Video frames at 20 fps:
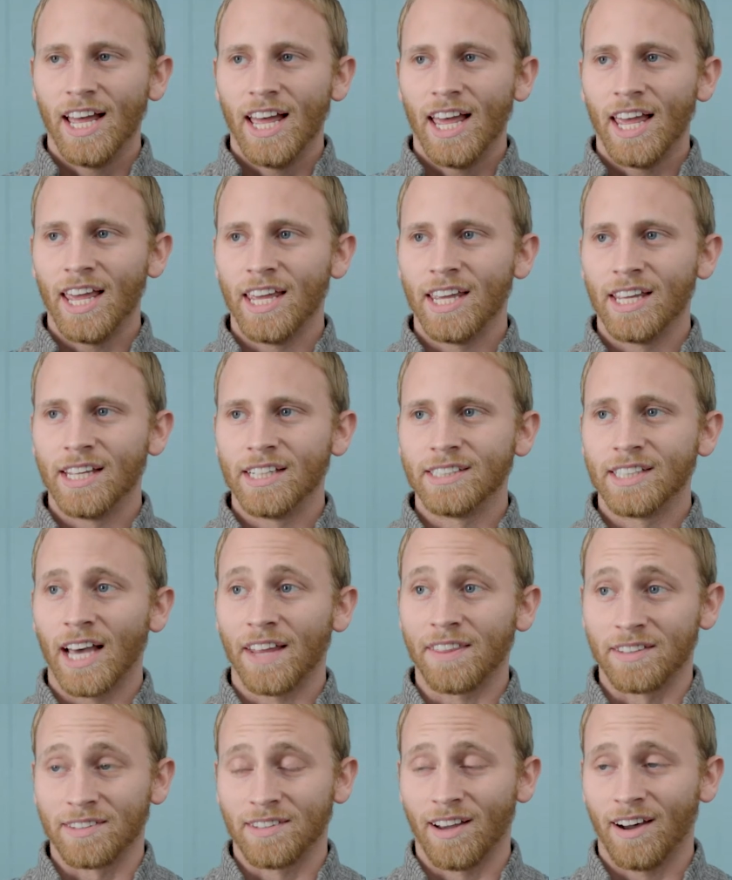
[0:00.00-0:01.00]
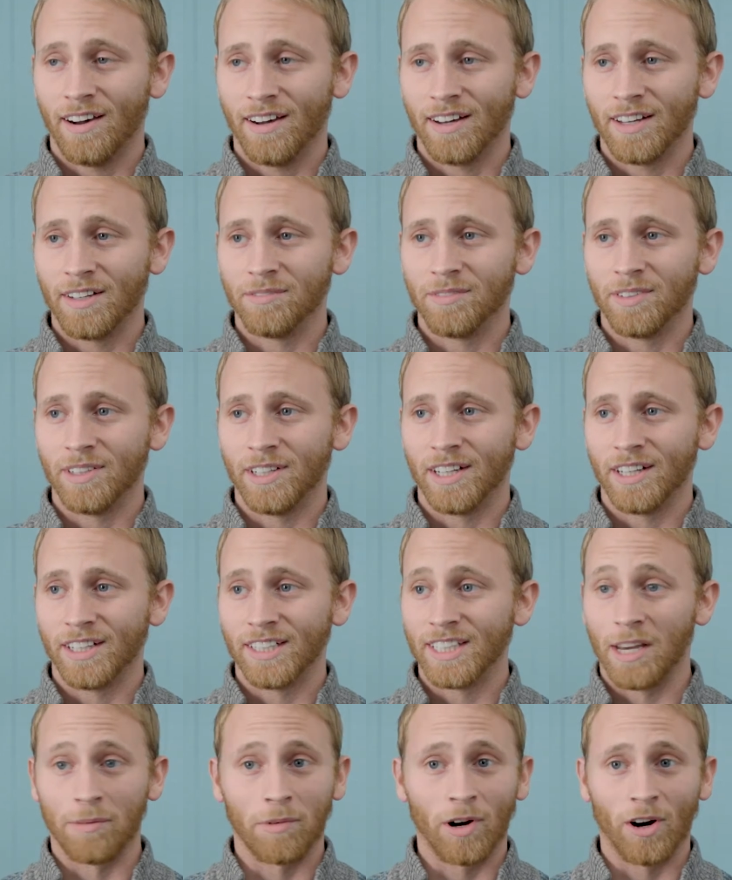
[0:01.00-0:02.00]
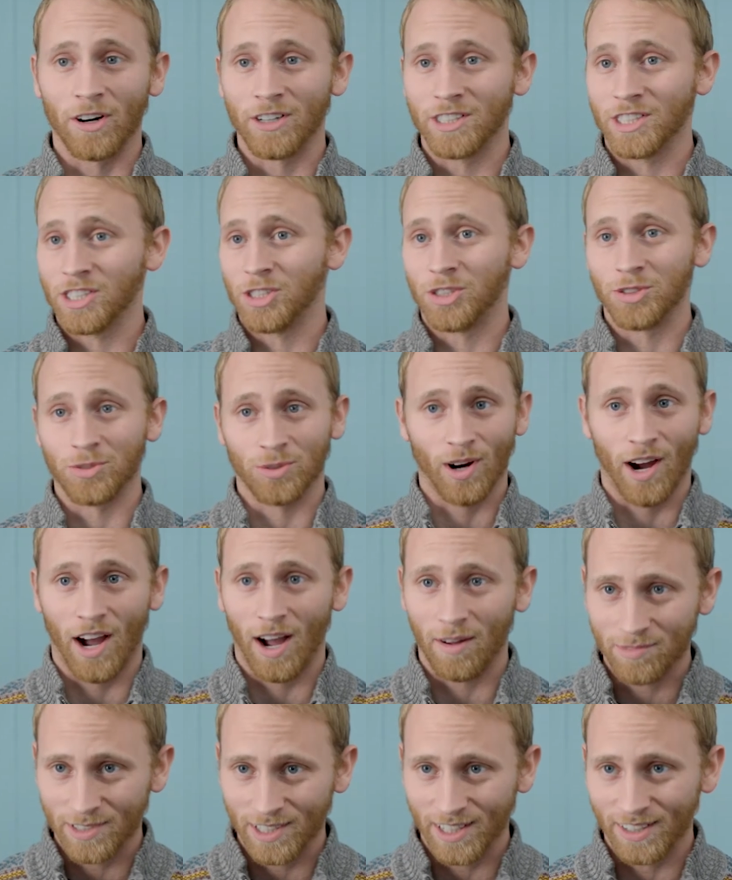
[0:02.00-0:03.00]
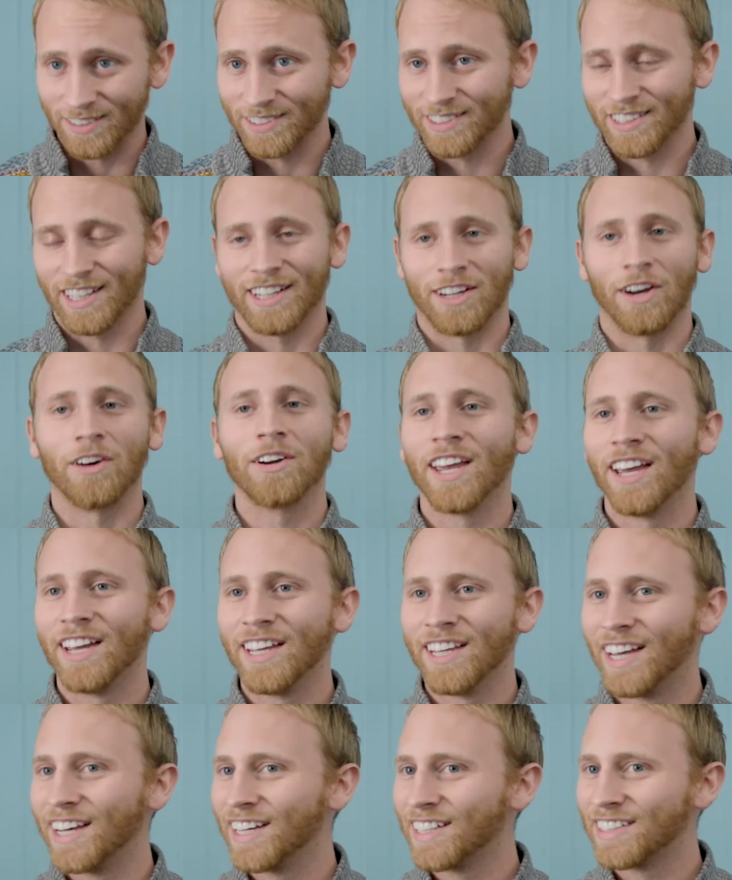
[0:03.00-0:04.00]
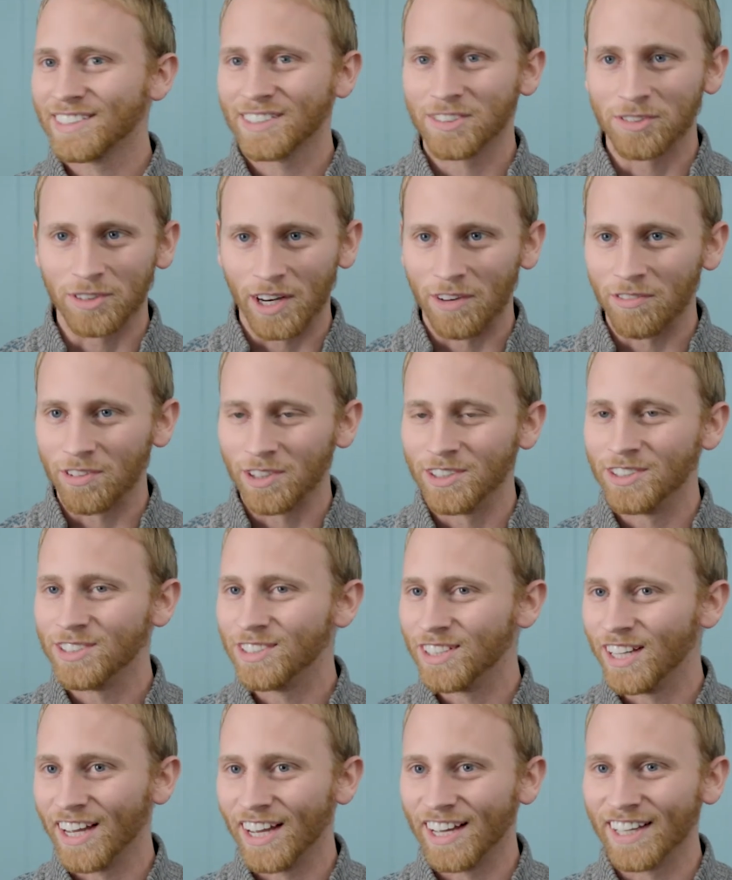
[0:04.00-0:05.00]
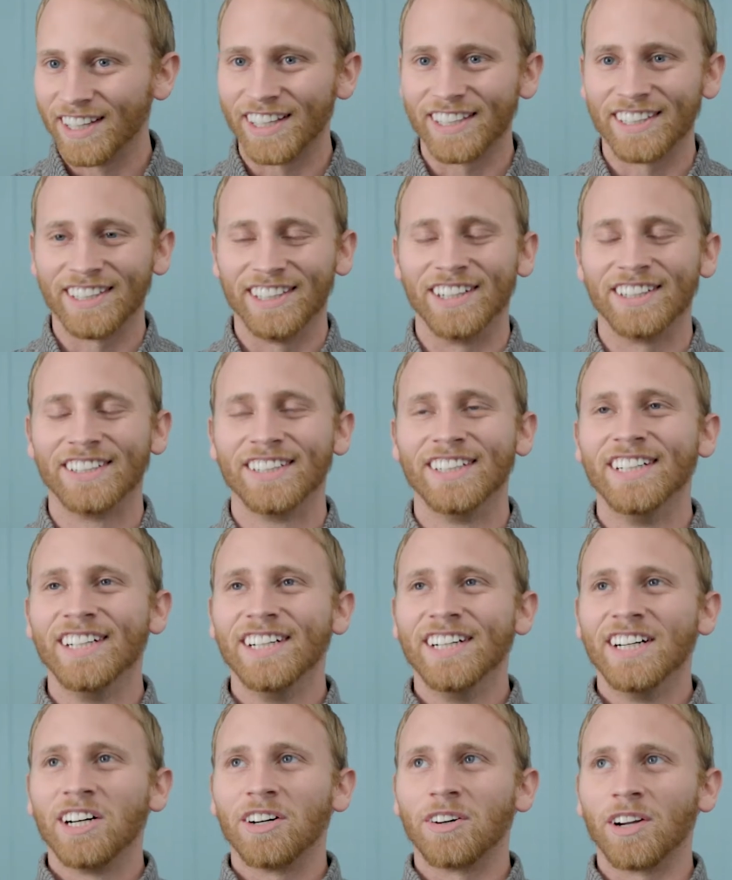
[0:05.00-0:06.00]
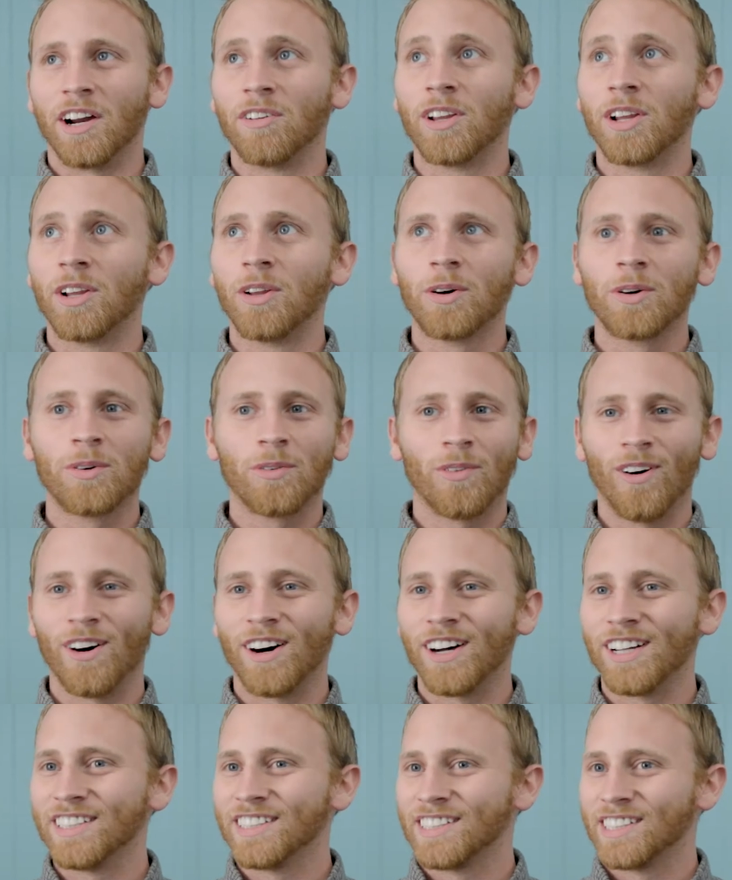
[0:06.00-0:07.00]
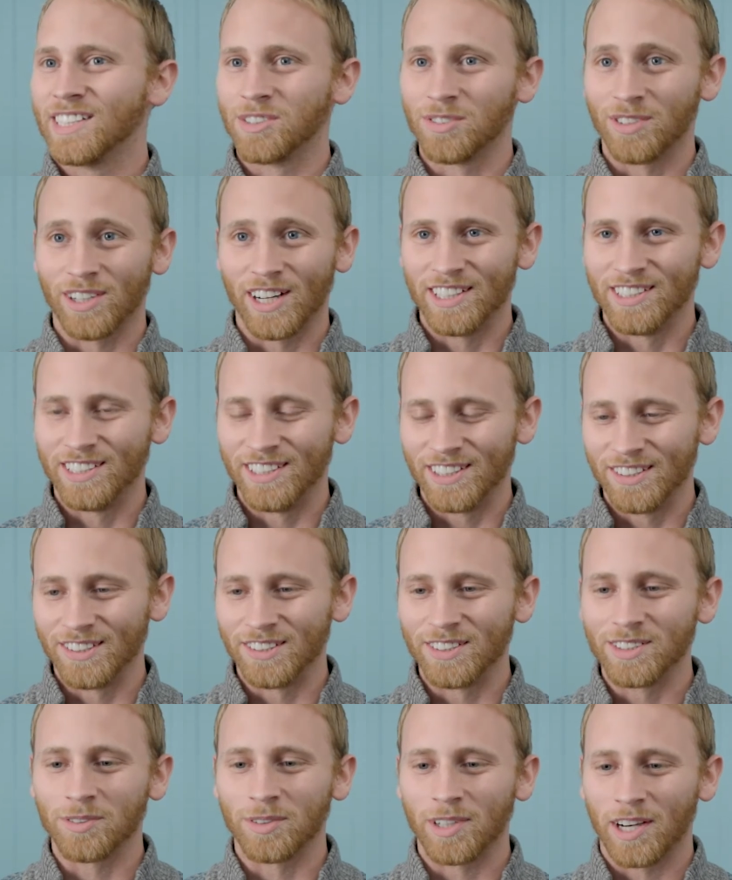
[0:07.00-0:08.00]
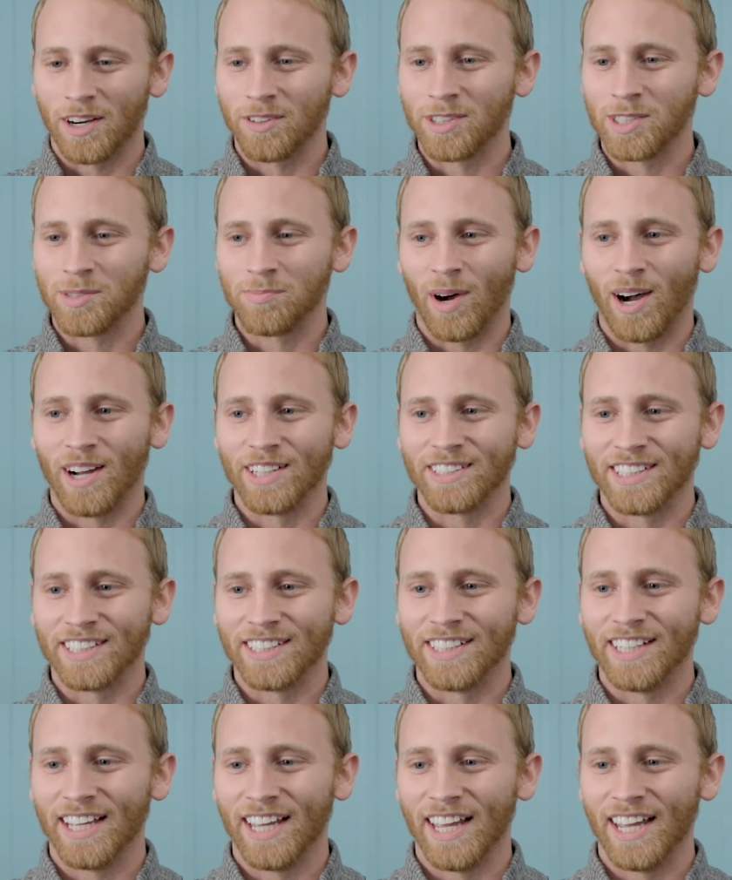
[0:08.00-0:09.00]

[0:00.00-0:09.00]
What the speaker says: And at the time, my heart just dropped. I was like, okay, yes, whatever you say, like, you know, whatever the Lord wants is what I do, is what I responded.